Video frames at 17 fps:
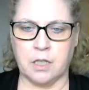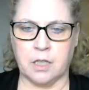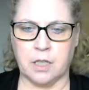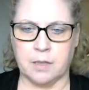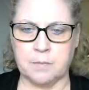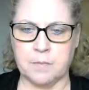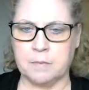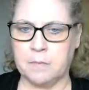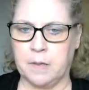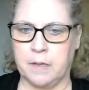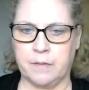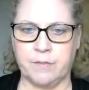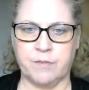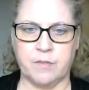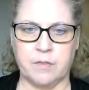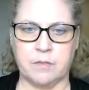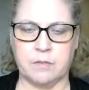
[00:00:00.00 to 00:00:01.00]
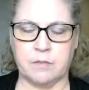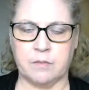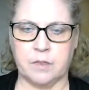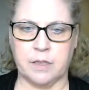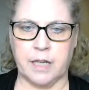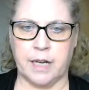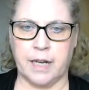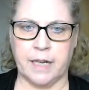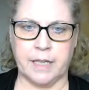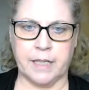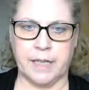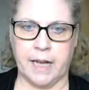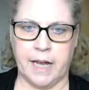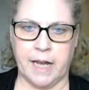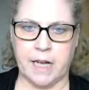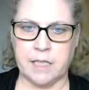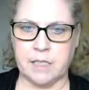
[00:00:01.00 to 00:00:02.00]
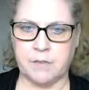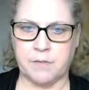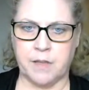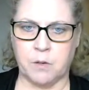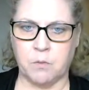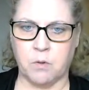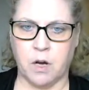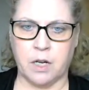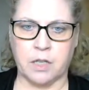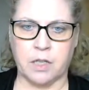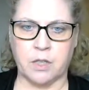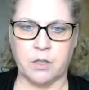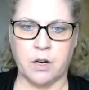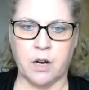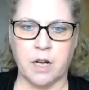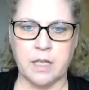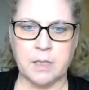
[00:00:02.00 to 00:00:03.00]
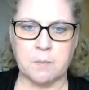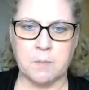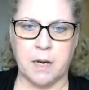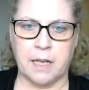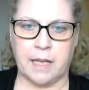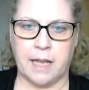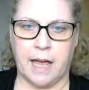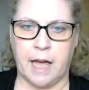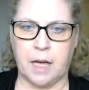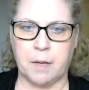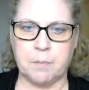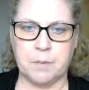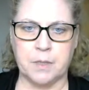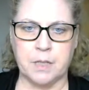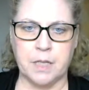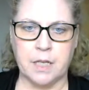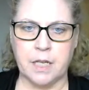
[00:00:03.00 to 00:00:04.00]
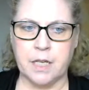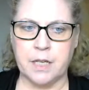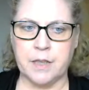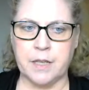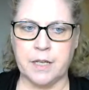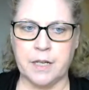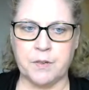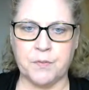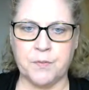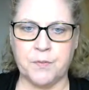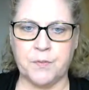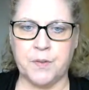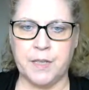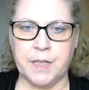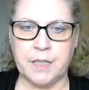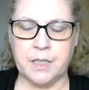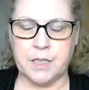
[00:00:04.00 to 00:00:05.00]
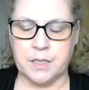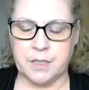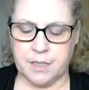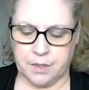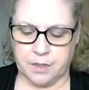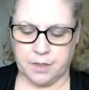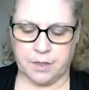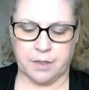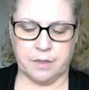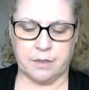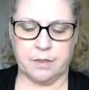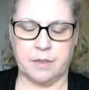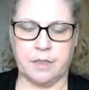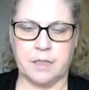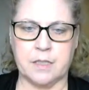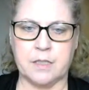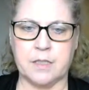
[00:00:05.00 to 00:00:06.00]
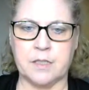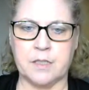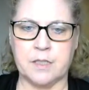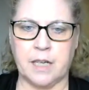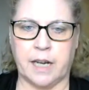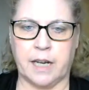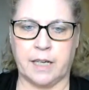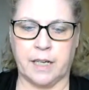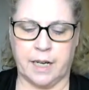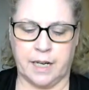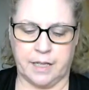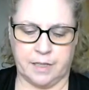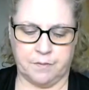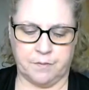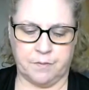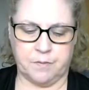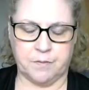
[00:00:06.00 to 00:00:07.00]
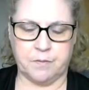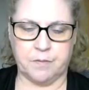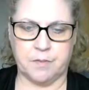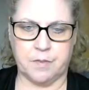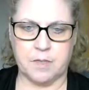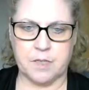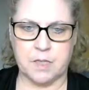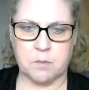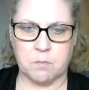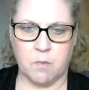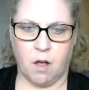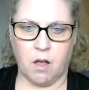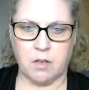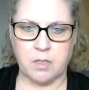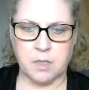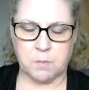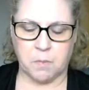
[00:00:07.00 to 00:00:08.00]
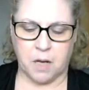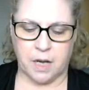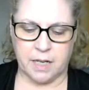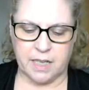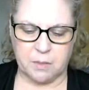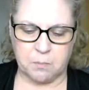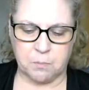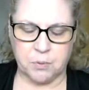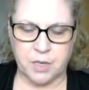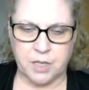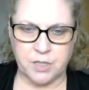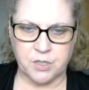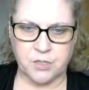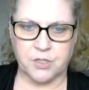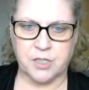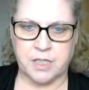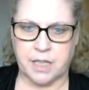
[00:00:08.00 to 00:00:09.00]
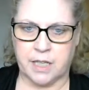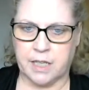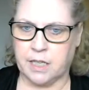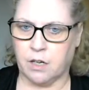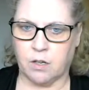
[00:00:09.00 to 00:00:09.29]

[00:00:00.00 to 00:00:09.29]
When I had cats, if they walk across my lap, their feet, because it's a kind of a small spot, it pressures in.